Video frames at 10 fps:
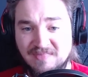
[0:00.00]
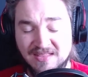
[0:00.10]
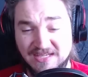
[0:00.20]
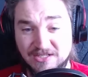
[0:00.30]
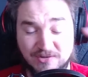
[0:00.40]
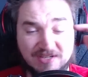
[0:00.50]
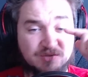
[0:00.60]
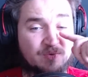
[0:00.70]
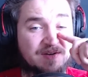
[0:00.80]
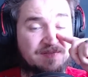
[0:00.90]
They
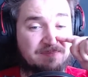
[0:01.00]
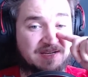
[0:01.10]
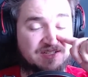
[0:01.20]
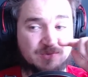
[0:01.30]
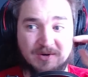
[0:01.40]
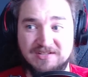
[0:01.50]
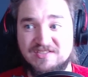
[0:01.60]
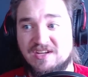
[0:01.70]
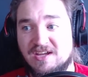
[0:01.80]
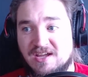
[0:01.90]
addressed one of the biggest
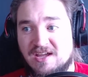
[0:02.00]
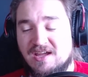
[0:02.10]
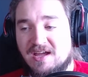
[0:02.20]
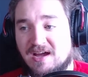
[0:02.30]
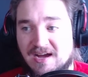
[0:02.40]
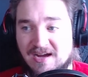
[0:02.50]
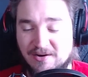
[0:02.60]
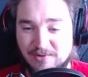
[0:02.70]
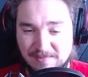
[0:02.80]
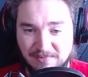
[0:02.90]
ones
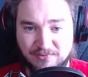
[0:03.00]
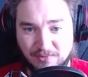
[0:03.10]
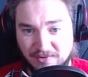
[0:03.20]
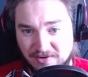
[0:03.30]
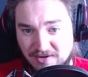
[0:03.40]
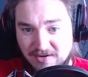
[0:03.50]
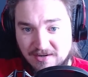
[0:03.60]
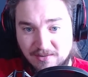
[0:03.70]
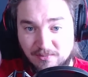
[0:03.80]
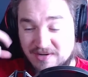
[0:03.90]
right before
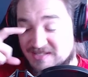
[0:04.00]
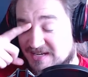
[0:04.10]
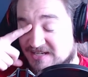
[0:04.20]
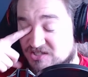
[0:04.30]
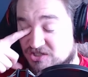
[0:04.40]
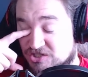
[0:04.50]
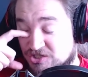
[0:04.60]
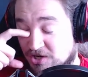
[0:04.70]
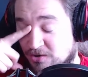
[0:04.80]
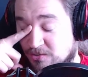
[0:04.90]
Wednesday's
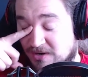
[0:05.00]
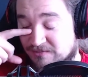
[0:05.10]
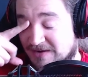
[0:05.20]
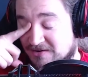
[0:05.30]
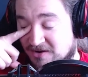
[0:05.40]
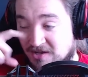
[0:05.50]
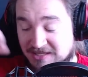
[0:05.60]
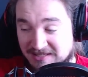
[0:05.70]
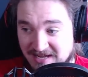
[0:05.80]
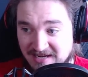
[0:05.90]
show on
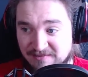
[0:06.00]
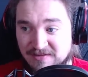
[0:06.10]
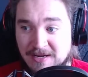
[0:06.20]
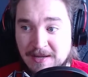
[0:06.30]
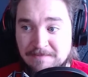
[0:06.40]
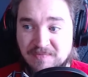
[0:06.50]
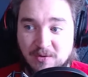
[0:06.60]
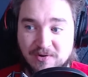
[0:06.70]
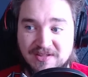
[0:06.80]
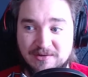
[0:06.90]
Falcoholic Live,
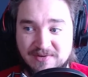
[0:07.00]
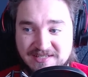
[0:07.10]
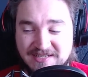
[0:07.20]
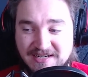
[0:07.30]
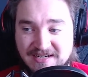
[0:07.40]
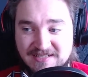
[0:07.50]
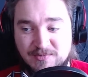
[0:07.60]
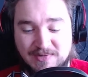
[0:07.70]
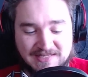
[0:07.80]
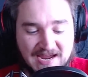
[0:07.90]
where they re-signed
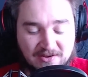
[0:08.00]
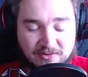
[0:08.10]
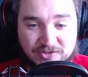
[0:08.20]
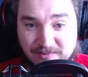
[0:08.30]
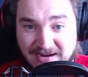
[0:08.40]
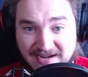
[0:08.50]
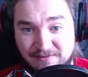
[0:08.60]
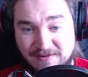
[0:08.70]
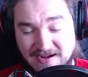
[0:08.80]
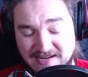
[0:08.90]
swing tackle Germain
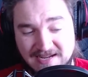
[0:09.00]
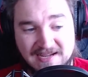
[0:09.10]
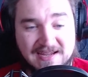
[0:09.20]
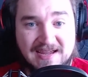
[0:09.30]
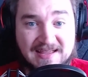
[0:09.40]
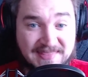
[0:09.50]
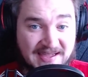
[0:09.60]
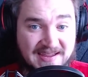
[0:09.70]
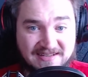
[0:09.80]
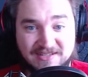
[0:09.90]
Ifedi, and
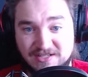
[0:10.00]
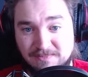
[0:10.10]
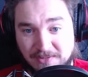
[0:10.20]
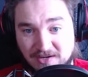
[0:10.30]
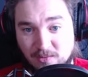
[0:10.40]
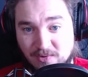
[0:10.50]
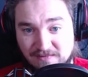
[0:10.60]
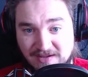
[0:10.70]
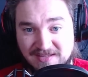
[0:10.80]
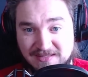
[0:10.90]
that does plug one
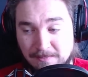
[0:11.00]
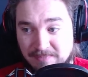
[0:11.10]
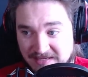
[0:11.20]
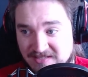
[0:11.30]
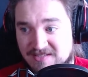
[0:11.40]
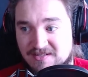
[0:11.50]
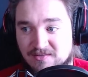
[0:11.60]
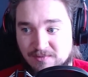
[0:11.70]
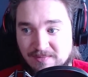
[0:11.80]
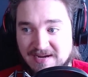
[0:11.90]
of, I think, the biggest
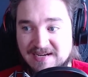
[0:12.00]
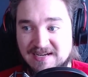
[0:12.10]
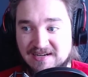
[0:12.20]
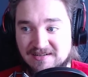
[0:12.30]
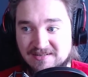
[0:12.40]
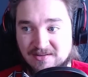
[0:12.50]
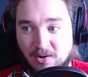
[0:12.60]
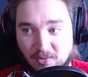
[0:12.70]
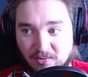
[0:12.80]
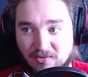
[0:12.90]
remaining
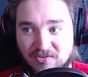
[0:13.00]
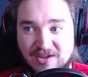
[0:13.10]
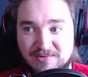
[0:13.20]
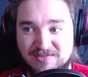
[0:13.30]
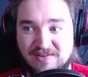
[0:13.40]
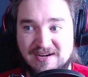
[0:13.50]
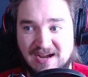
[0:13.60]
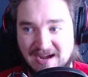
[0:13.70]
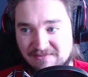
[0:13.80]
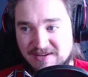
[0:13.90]
holes that was very
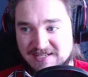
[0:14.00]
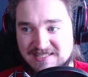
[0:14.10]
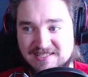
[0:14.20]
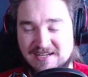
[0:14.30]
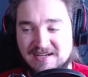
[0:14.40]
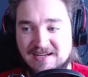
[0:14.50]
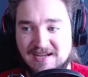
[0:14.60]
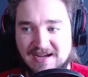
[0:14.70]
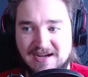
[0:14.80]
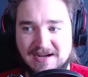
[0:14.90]
obvious.
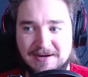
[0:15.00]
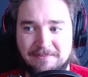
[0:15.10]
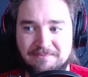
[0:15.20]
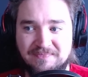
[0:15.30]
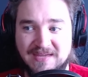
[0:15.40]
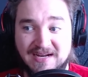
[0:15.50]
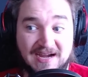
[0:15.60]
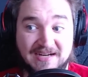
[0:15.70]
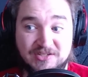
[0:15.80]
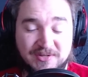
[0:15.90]
And
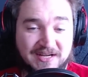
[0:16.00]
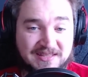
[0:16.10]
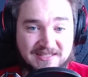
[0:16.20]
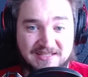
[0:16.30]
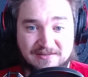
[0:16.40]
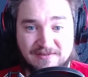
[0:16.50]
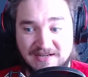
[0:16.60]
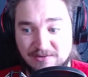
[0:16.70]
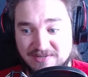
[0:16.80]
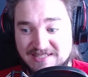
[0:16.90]
I do like the
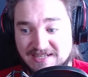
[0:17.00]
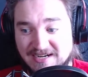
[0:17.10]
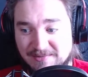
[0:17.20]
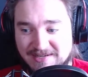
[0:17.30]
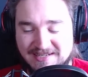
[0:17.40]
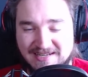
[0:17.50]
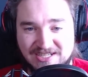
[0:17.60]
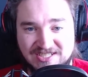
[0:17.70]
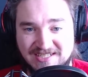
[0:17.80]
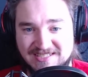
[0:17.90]
Ifedi re-signing. We didn't
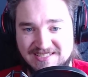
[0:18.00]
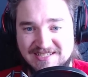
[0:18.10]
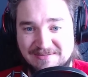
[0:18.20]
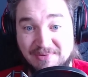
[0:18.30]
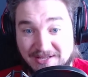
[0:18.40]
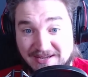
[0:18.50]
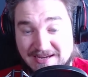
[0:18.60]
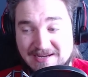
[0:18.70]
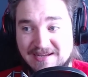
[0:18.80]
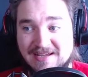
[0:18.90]
actually get to see him
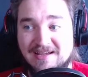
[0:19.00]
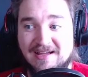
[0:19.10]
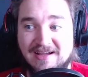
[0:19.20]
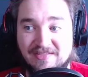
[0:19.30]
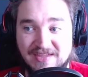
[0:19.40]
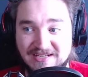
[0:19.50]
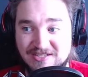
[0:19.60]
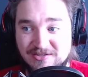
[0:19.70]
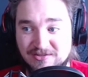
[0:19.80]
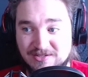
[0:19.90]
play, thanks
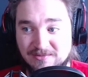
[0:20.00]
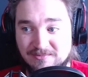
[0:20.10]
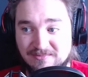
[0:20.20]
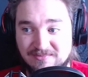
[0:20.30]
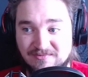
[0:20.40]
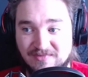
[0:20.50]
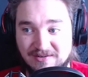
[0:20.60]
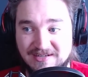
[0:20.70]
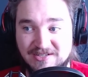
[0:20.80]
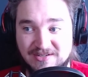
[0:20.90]
to some
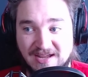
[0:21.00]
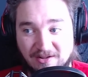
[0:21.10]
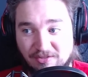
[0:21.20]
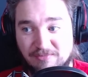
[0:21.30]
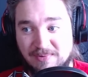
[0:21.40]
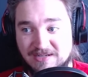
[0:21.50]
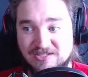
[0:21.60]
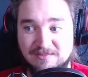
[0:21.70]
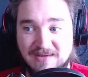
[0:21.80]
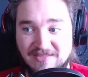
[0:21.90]
very good health by
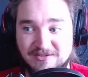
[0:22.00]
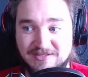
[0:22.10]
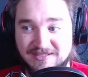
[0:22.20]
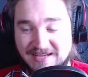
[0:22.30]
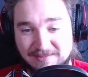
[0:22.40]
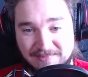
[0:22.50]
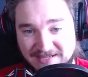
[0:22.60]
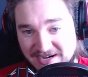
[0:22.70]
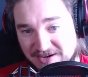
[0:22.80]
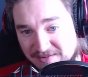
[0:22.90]
Jake Matthews and Caleb
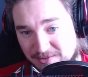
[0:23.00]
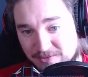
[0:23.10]
McGarry, and of